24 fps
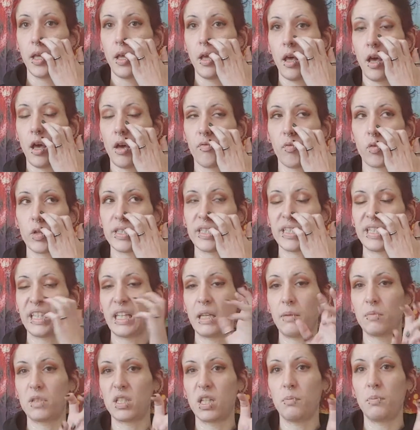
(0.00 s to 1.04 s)
of what
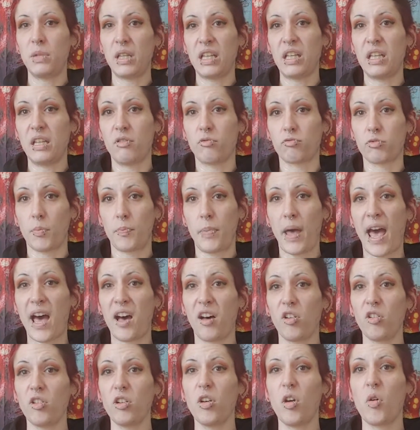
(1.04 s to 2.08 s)
seems to be
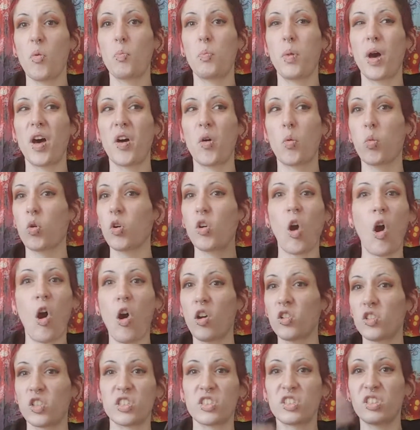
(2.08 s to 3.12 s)
repelled, but we're
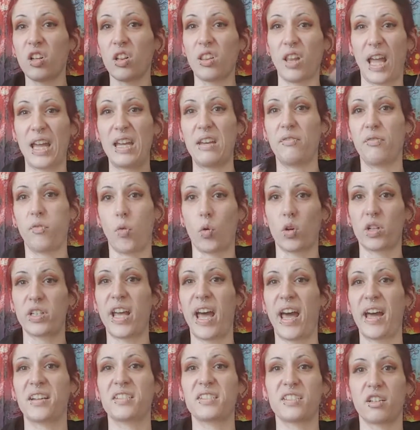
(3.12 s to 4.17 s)
all just a light
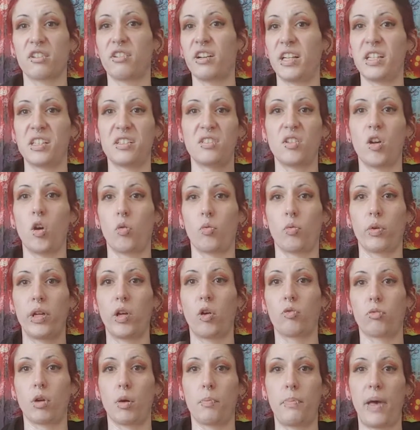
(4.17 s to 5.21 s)
vortex. There is no
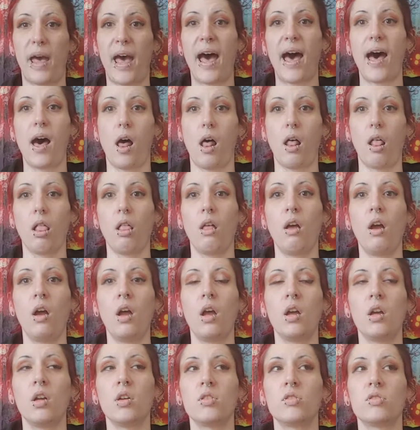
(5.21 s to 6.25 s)
real repel.
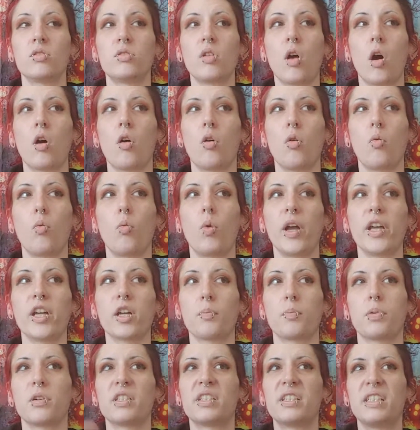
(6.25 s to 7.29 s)
So what
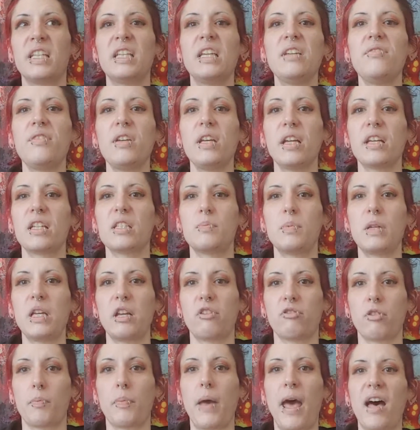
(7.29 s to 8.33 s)
you're perceiving as
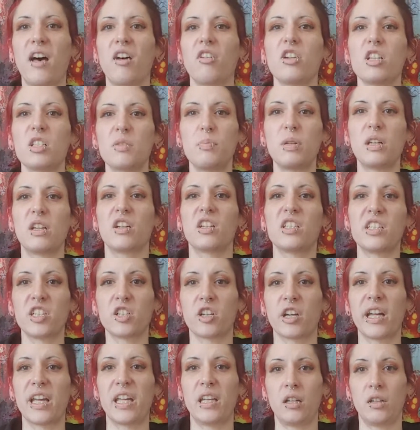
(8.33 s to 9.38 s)
being repelled is because
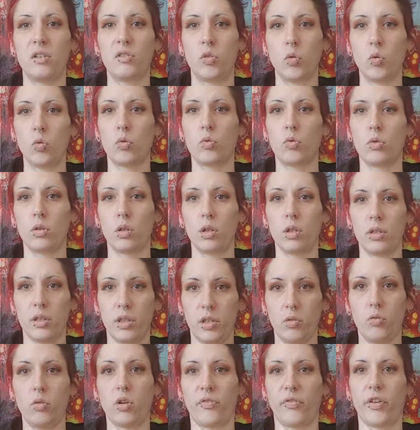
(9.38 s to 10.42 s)
you're in a dual
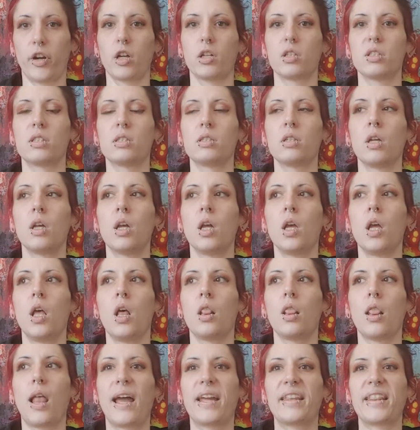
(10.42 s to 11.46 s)
universe.
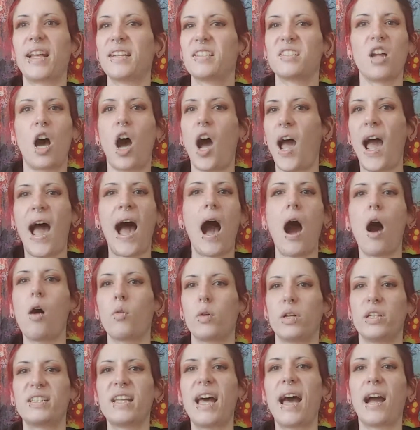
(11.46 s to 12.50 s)
Like, that's not how
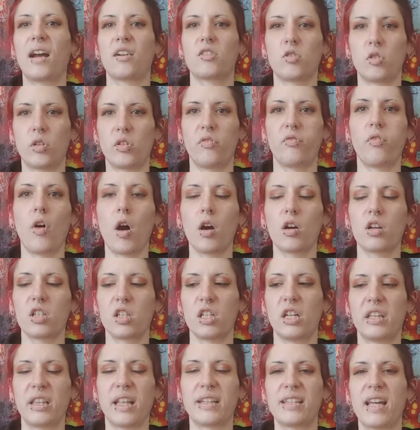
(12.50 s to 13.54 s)
it's actually
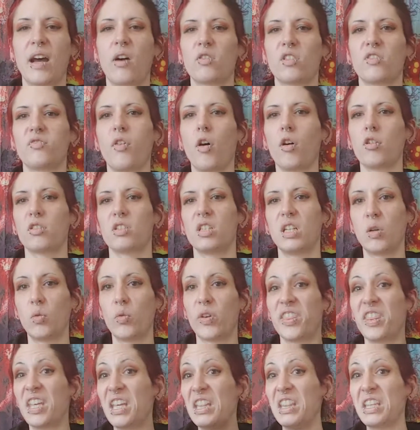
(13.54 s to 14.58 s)
functioning. That's how it's functioning
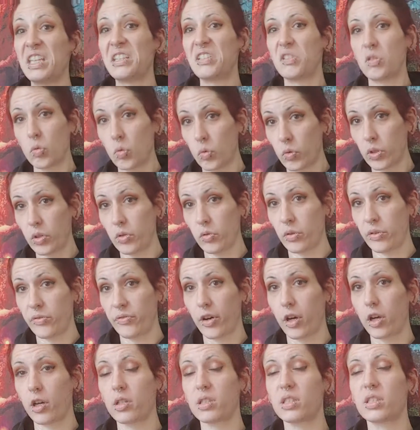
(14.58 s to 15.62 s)
within this dual
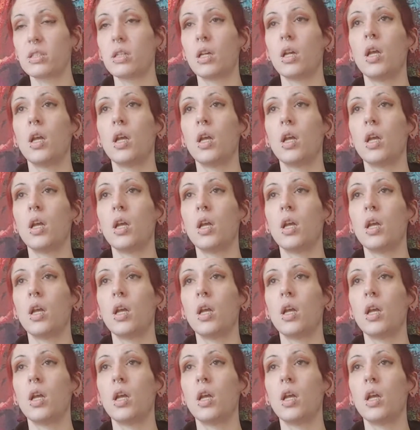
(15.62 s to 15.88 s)
universe.